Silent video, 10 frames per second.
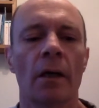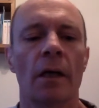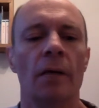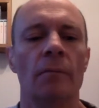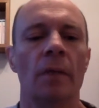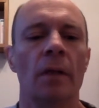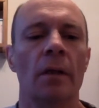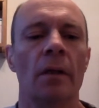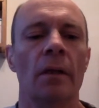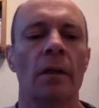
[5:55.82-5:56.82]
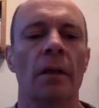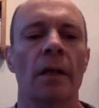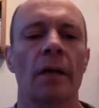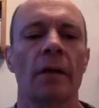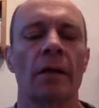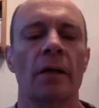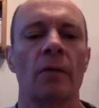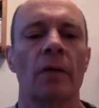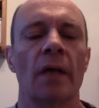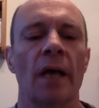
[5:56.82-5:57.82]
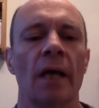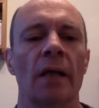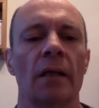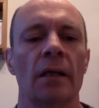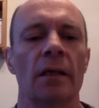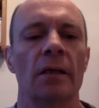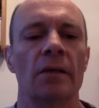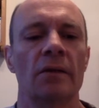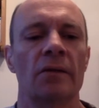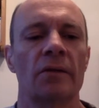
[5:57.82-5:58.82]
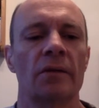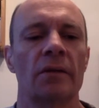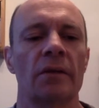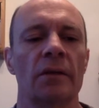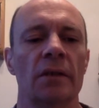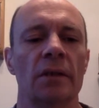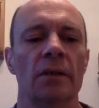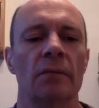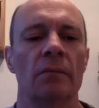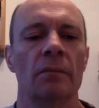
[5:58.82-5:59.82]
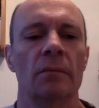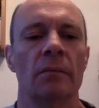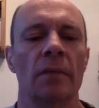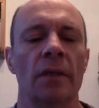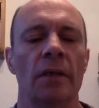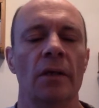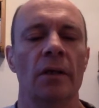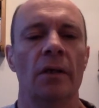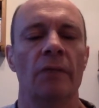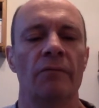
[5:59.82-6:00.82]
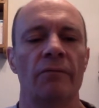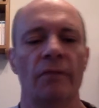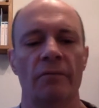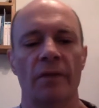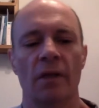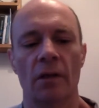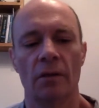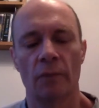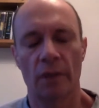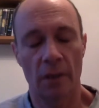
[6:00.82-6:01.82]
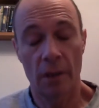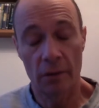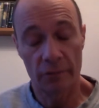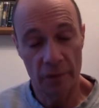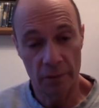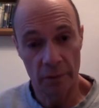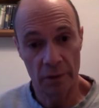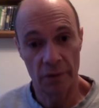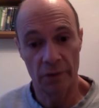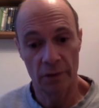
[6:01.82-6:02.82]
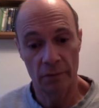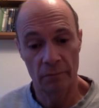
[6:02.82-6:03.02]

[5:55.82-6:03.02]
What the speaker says: the other thing with that is with the lifetime ISA.